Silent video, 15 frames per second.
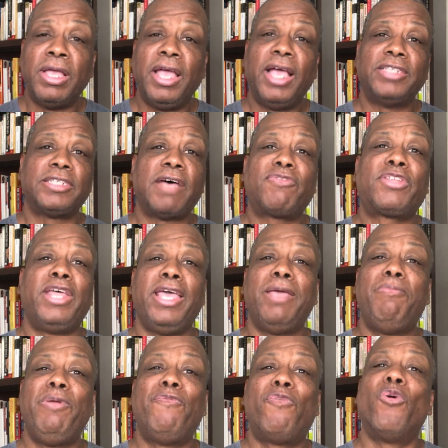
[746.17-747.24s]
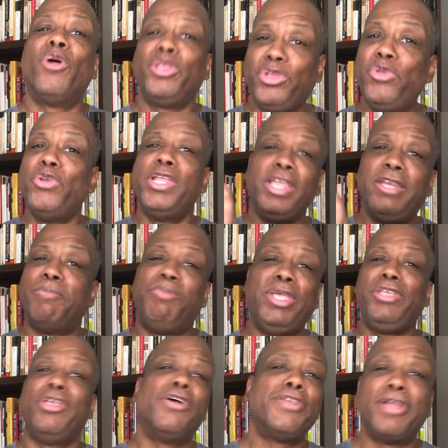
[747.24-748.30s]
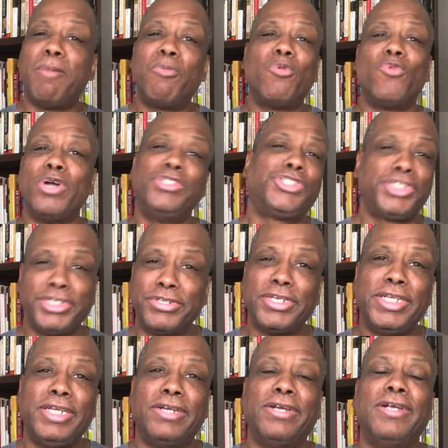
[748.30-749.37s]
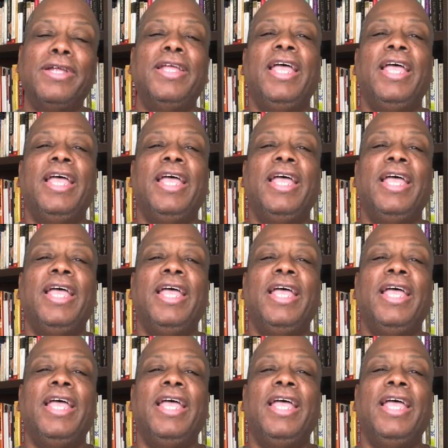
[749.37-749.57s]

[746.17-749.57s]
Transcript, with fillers: As I've said before, you need to be your number one cheerleader.